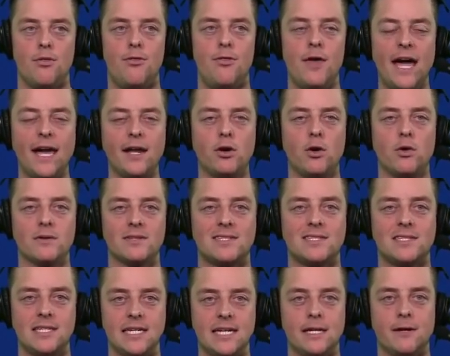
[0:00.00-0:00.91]
they don't
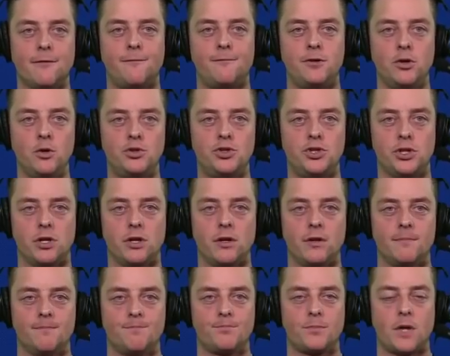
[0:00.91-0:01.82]
see a
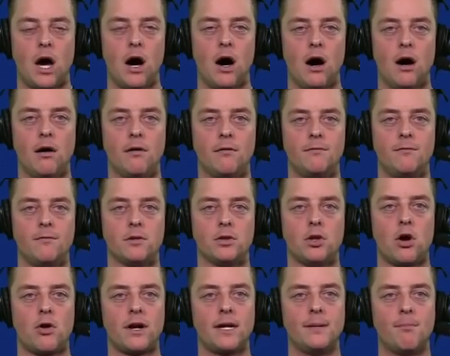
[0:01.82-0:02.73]
future of
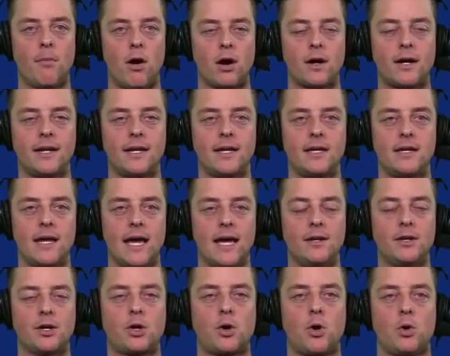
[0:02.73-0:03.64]
Lauri Markkanen
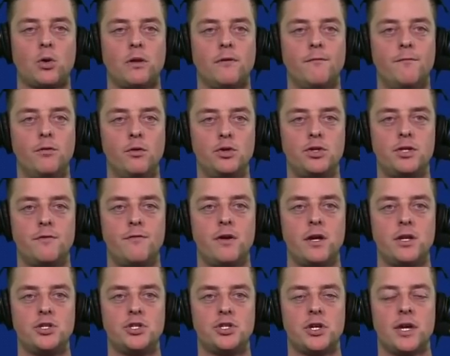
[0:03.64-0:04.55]
and Nikola
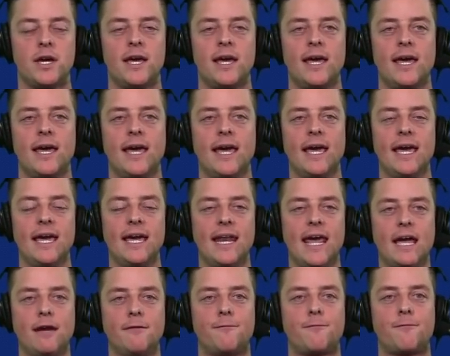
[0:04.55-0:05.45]
Vucevic in
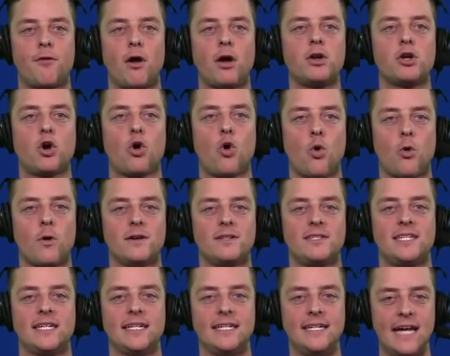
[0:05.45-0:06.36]
a front court
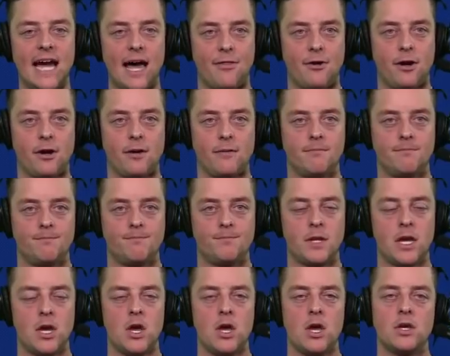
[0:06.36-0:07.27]
together
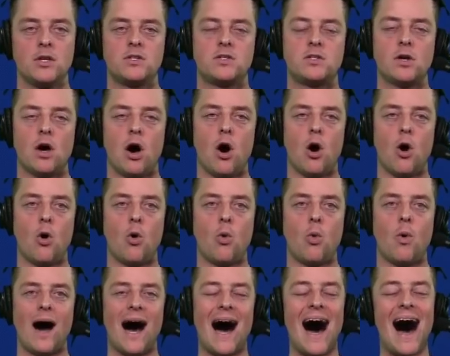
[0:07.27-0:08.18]

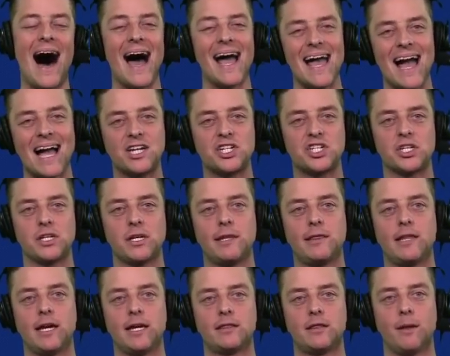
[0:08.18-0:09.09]
so I actually
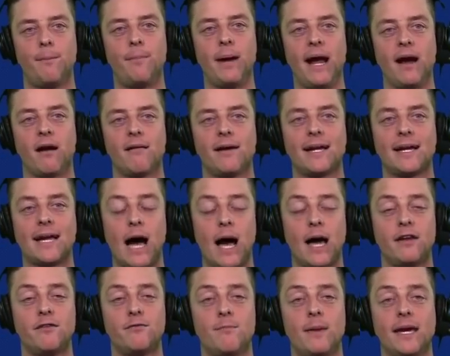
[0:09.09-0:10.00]
think the pairing
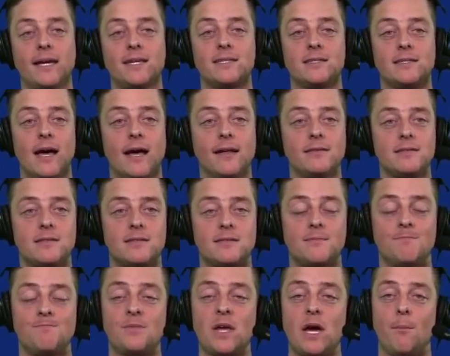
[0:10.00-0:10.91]
kind of makes
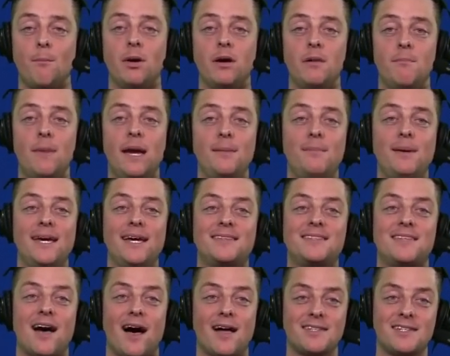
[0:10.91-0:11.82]
sense, but maybe
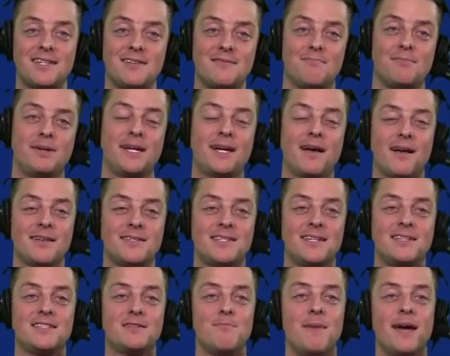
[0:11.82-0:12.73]
it doesn't because
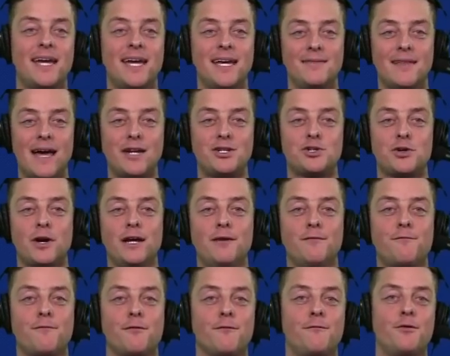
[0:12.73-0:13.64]
since making that
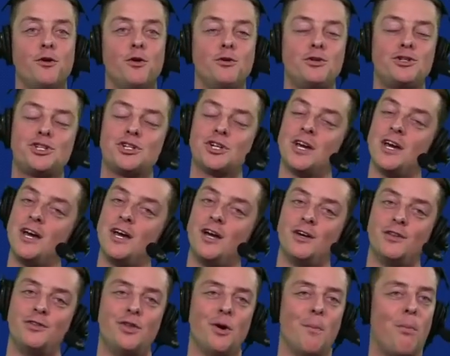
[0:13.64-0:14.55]
trade for Vooch,
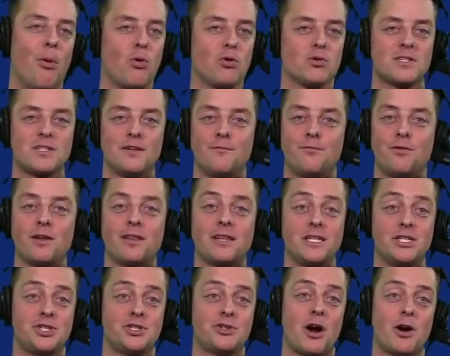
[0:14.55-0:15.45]
the Bulls have
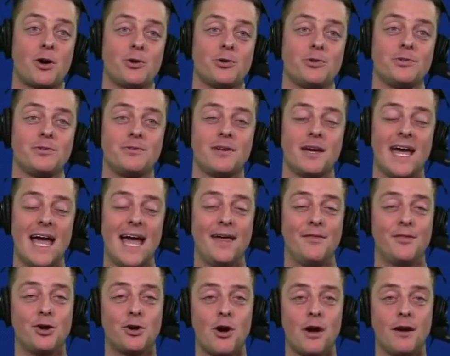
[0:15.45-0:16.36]
really struggled
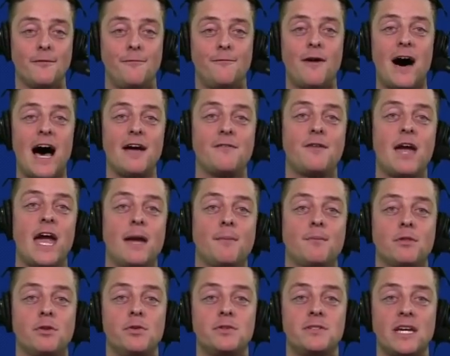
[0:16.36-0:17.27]
and they're on a five
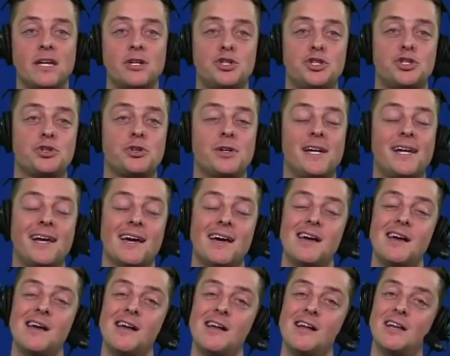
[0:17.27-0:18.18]
game losing streak.
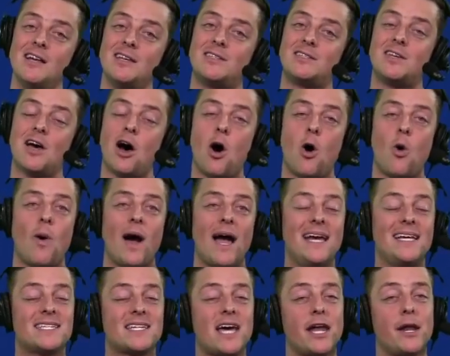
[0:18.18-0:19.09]
So
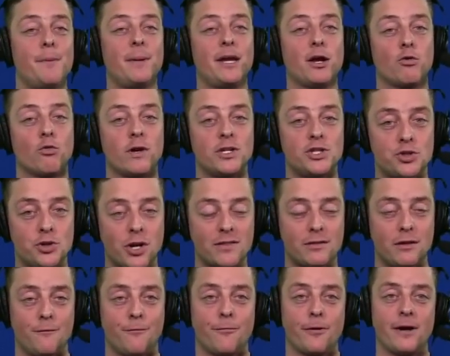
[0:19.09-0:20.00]
he's going to be a
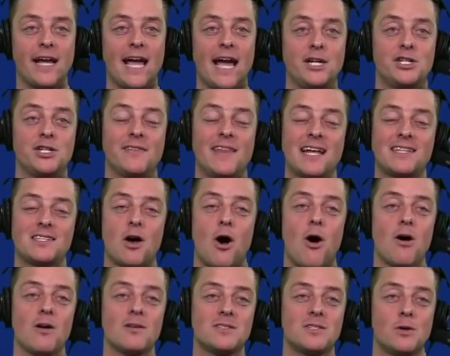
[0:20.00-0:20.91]
restricted free agent. That's
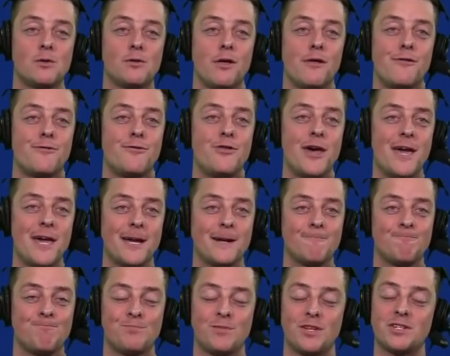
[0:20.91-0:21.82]
also the
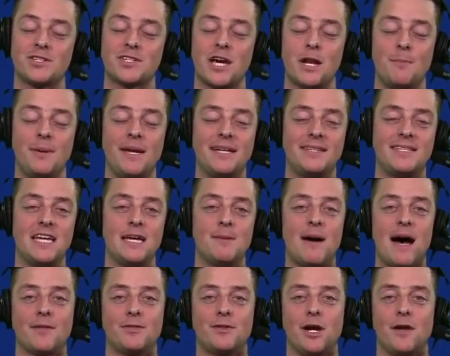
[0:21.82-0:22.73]
thing. There's going to be a team
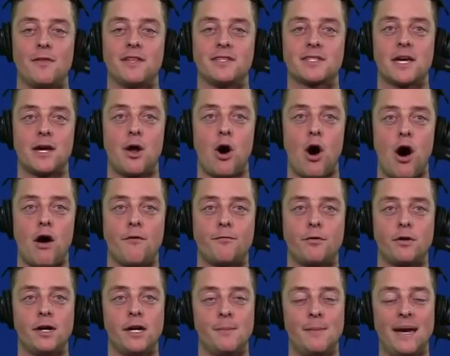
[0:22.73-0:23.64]
out there that's going to
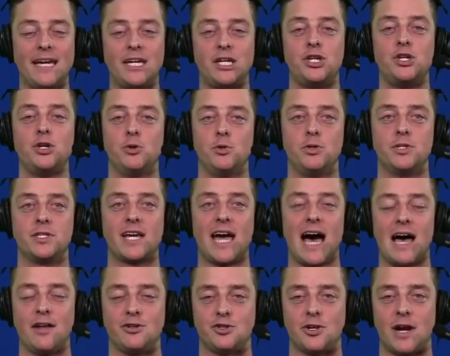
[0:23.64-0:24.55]
offer him a huge
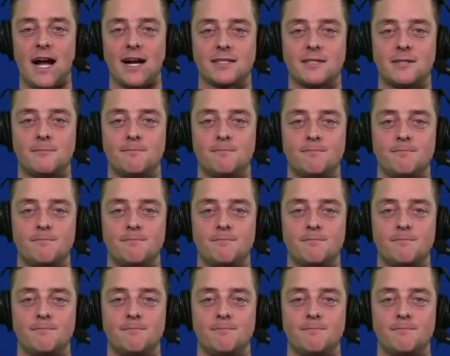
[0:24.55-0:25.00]
contract.